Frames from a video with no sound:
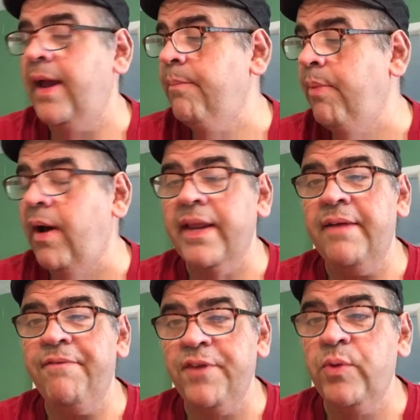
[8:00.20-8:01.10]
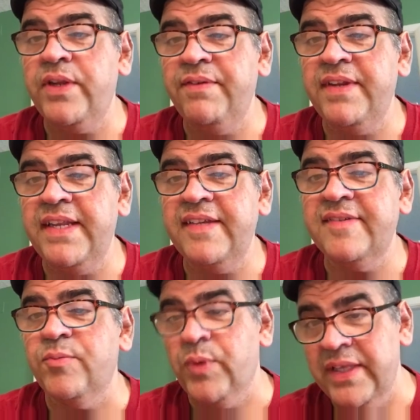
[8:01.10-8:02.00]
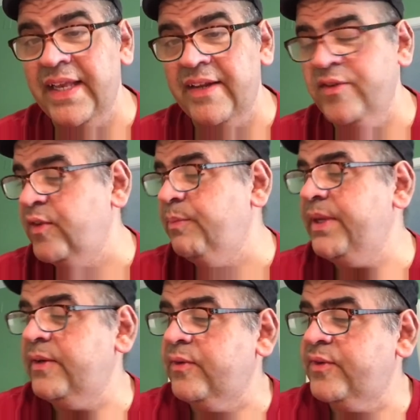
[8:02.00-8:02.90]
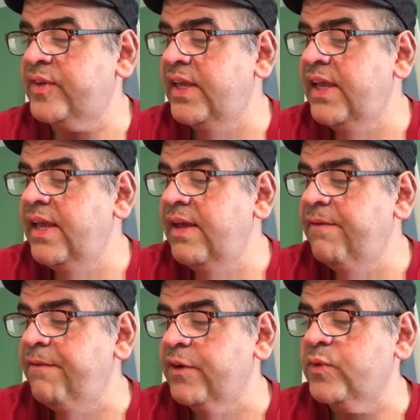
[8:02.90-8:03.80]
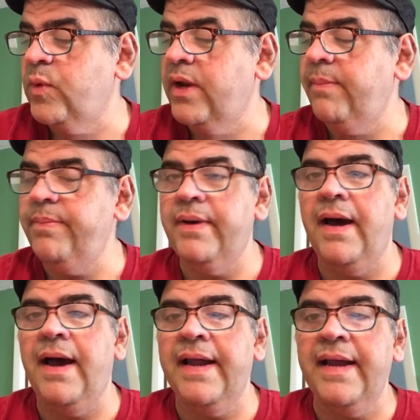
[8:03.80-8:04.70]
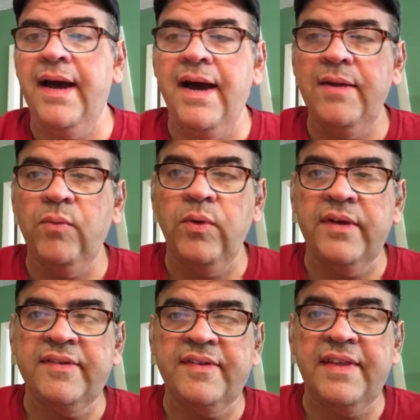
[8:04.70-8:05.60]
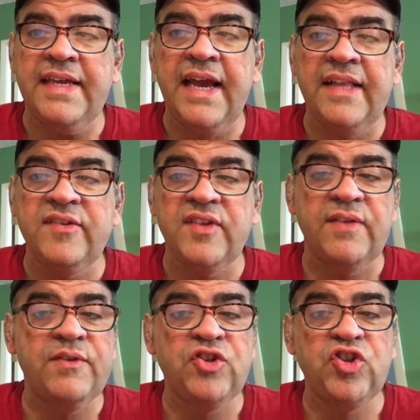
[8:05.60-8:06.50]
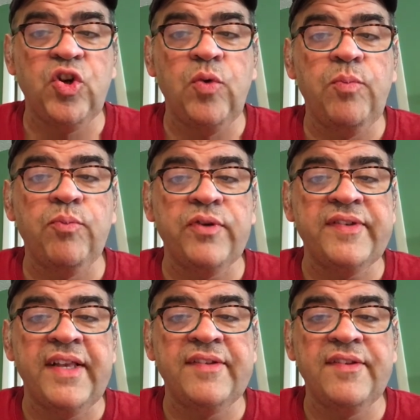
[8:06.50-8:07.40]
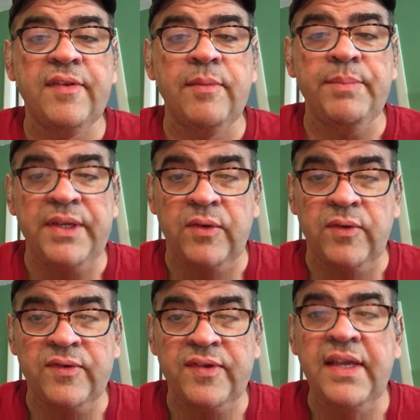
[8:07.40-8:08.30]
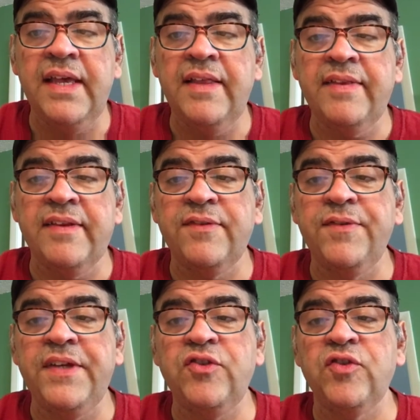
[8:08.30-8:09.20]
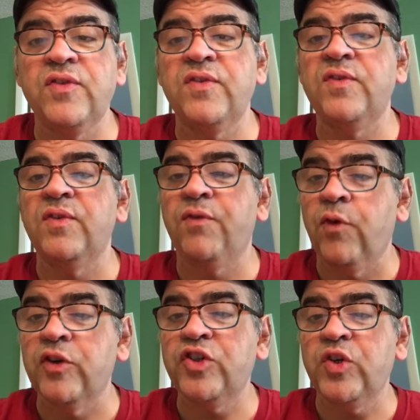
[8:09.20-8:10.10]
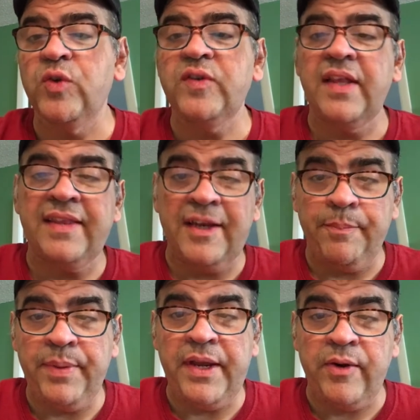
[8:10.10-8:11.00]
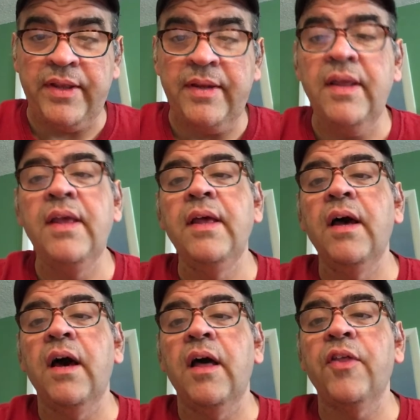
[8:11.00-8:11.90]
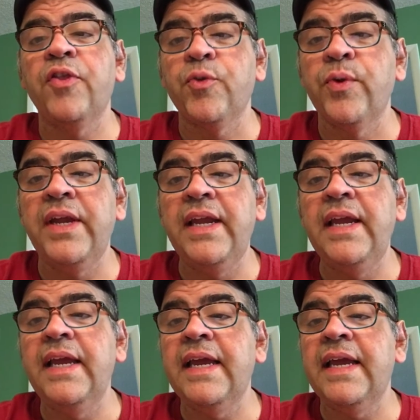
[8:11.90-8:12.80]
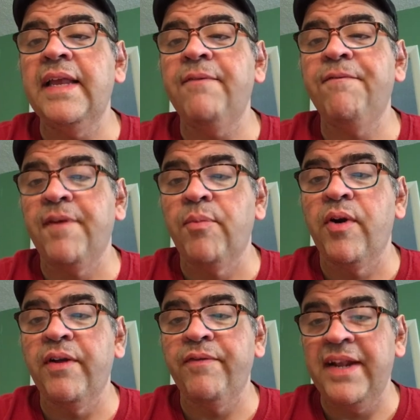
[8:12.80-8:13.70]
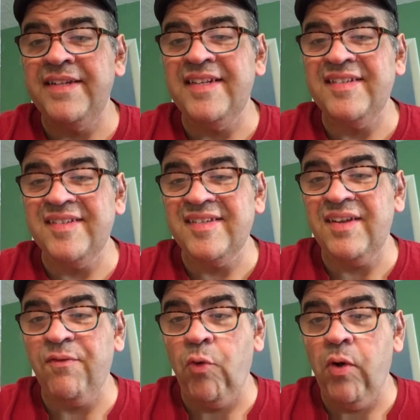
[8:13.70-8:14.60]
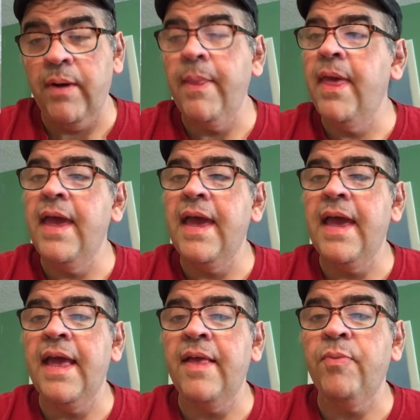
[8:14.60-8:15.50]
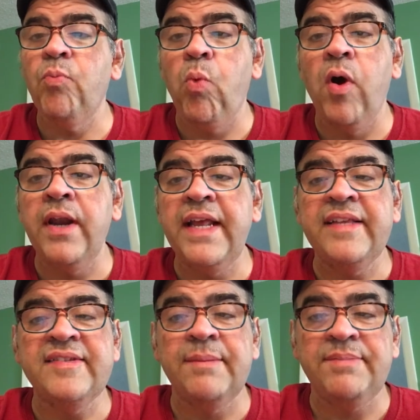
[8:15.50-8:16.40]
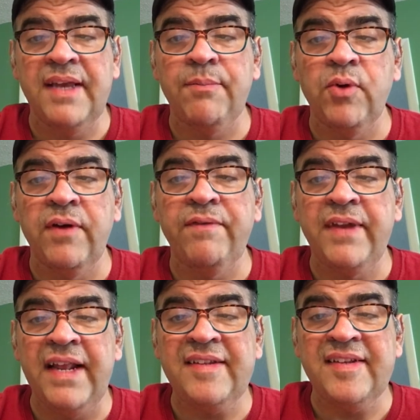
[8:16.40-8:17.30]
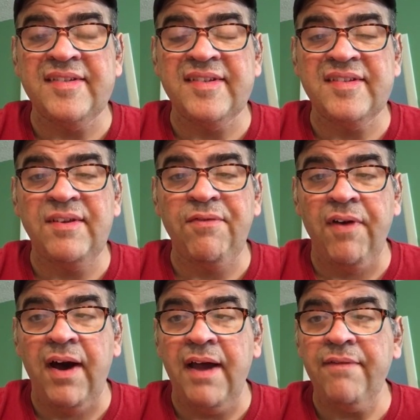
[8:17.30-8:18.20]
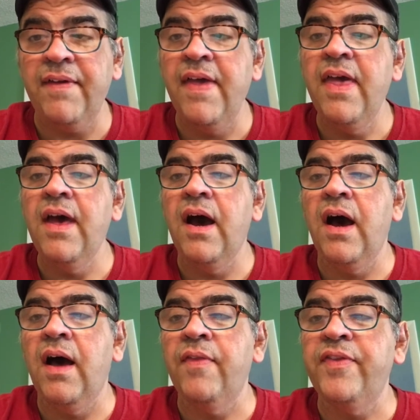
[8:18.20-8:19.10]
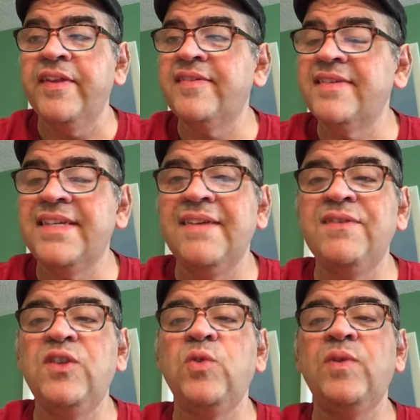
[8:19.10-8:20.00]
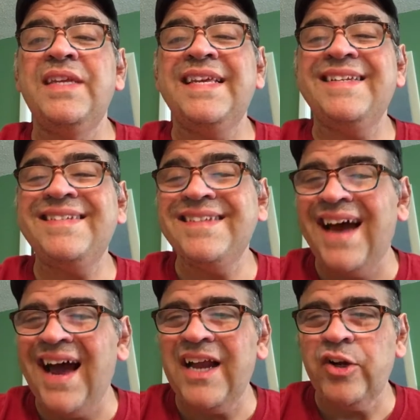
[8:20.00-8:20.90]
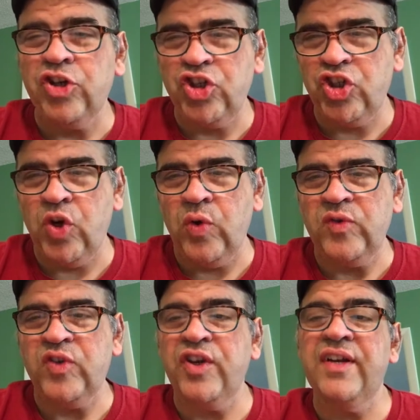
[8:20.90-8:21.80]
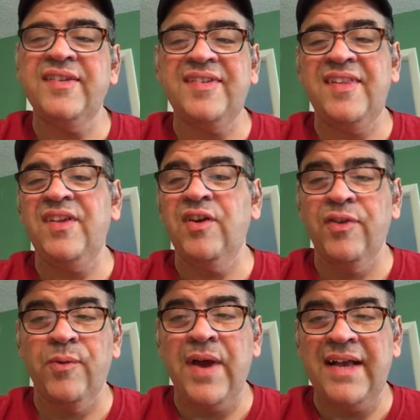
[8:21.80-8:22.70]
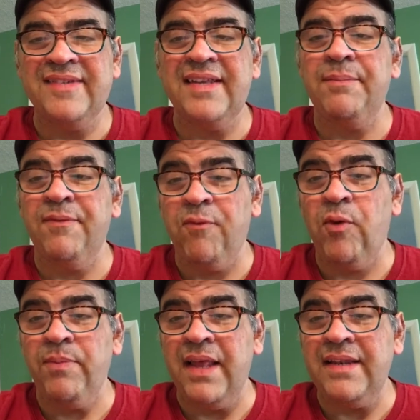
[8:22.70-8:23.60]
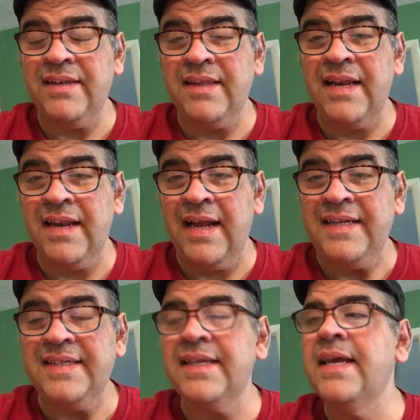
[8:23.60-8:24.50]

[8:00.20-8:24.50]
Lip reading: I bought a few DVDs related to the Beatles. First one up I got was The Ed Sullivan Show Presents the Beatles. This features the 4 shows that they appeared in, 3 in February of 1964 and 1 in September of 1965. This gives you the entire show, so you're going to see the other acts that performed that night.